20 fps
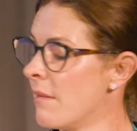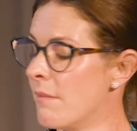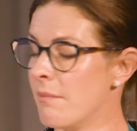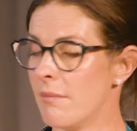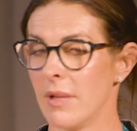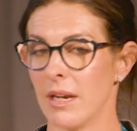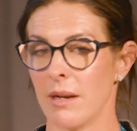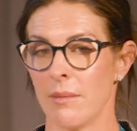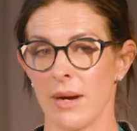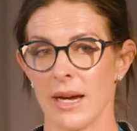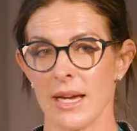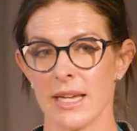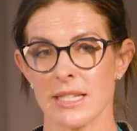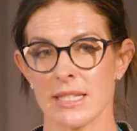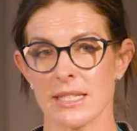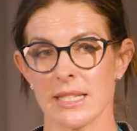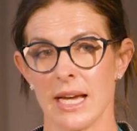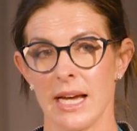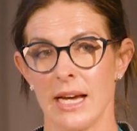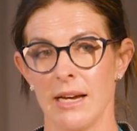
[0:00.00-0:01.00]

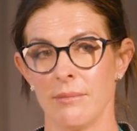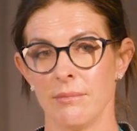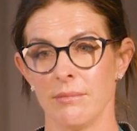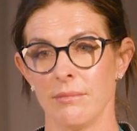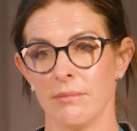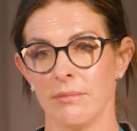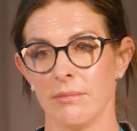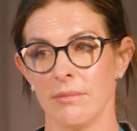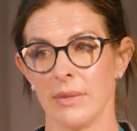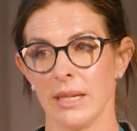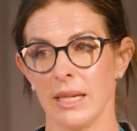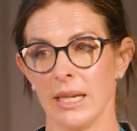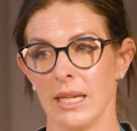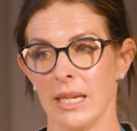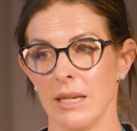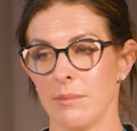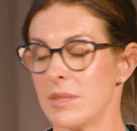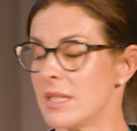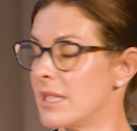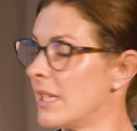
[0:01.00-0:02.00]
minimise
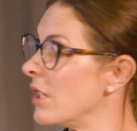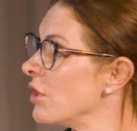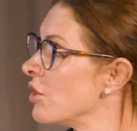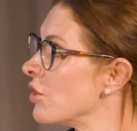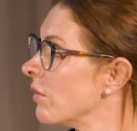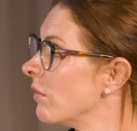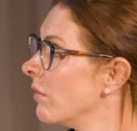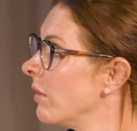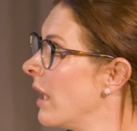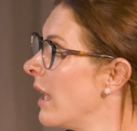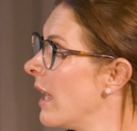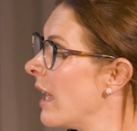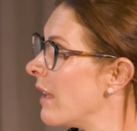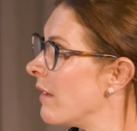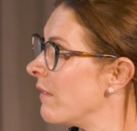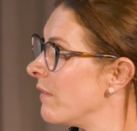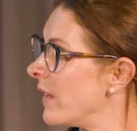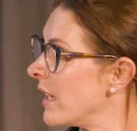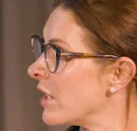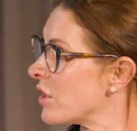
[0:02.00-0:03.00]
any potential
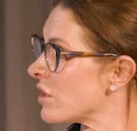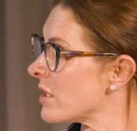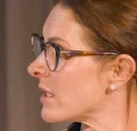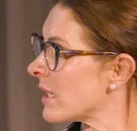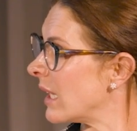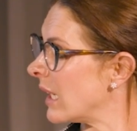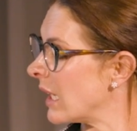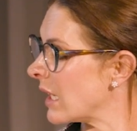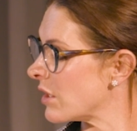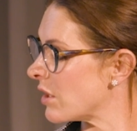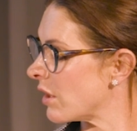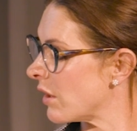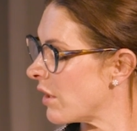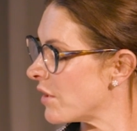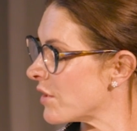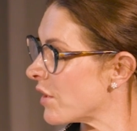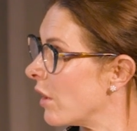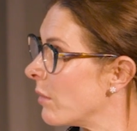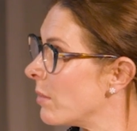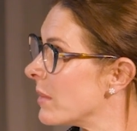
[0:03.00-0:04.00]
infections getting into
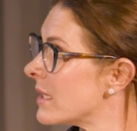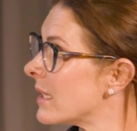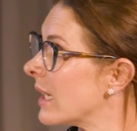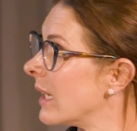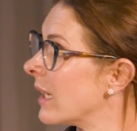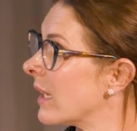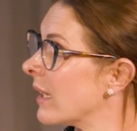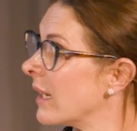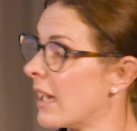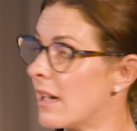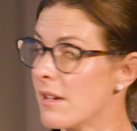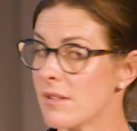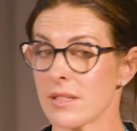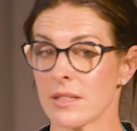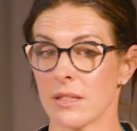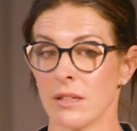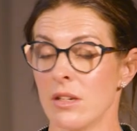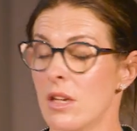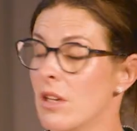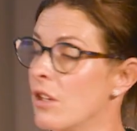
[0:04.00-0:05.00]
those open teat
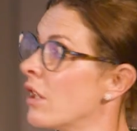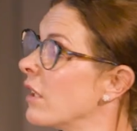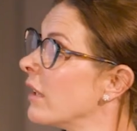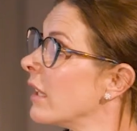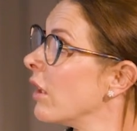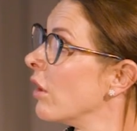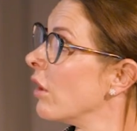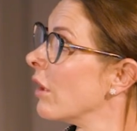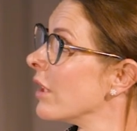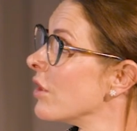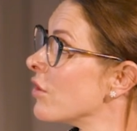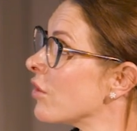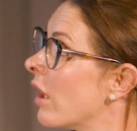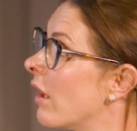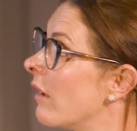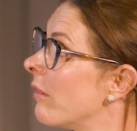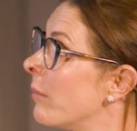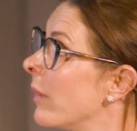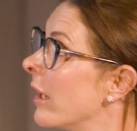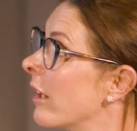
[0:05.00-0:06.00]
canals in the early dry
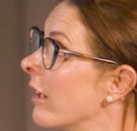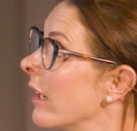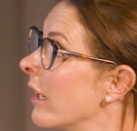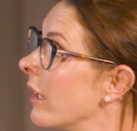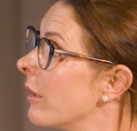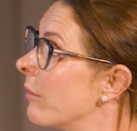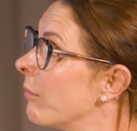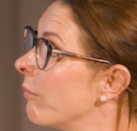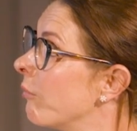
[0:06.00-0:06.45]
off period.